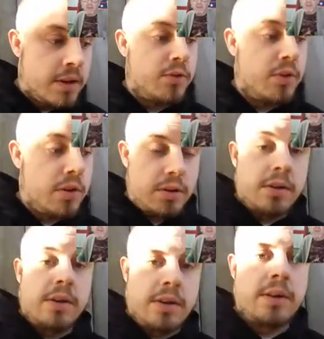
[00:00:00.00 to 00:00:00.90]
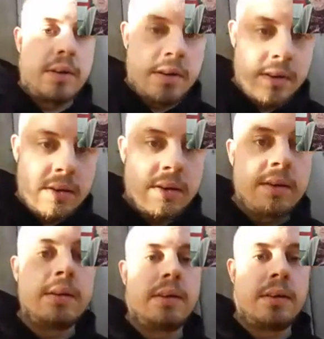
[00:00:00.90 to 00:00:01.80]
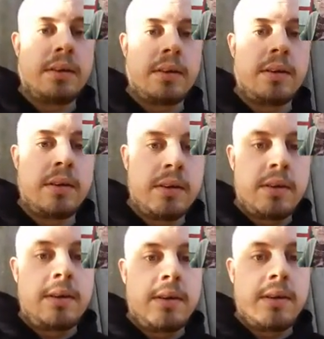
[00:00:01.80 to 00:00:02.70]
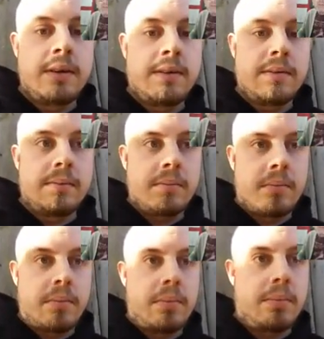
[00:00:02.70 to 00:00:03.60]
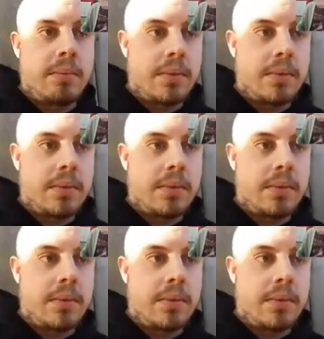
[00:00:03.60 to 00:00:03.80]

they're all controlled by the same corruption. So until we bring back the